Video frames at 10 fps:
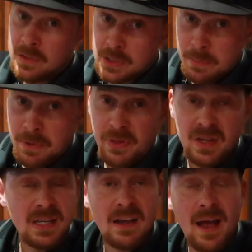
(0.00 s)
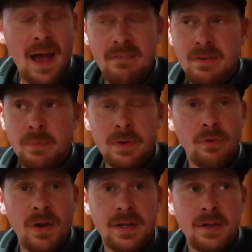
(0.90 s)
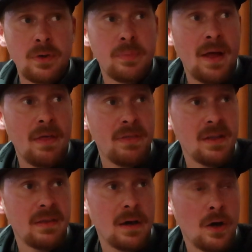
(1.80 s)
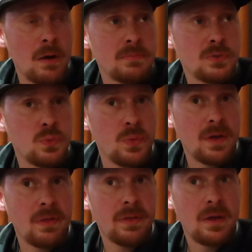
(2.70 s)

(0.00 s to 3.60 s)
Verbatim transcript: Some of the things ha- haven't been great either, but I think that comes with